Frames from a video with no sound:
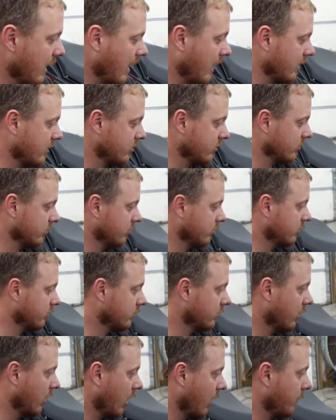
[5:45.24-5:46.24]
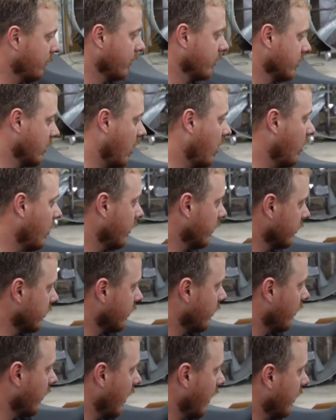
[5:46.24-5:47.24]
actual uppers on
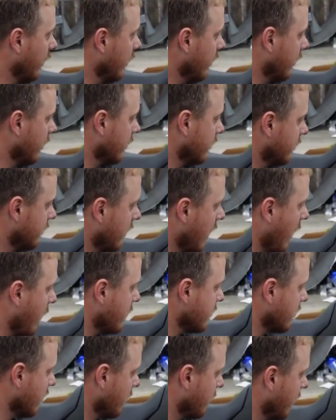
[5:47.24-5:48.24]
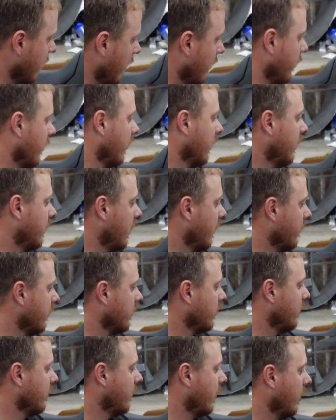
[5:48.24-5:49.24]
correctly, because that was going to be a really
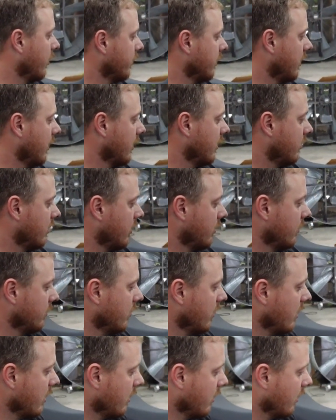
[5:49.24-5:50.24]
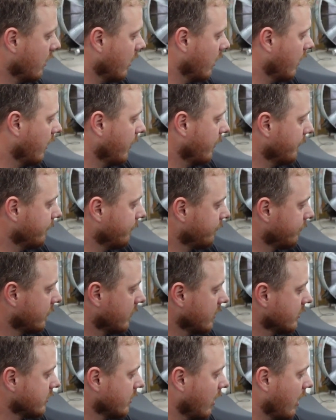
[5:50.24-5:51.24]
difficult bolt to get to.
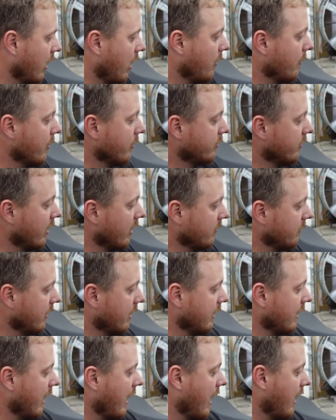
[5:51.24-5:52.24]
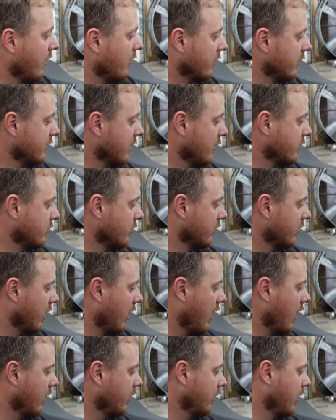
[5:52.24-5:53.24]
So I'd almost recommend now, because those were
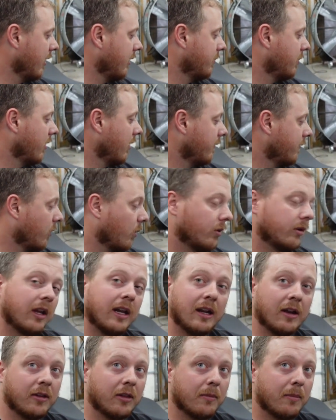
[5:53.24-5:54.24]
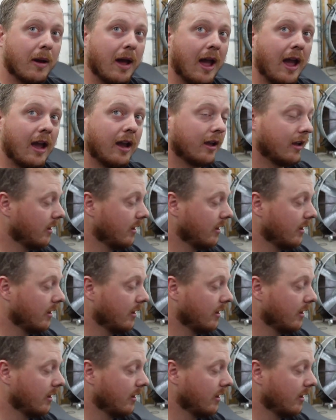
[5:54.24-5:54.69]
tight, you have to put a 14 on the back.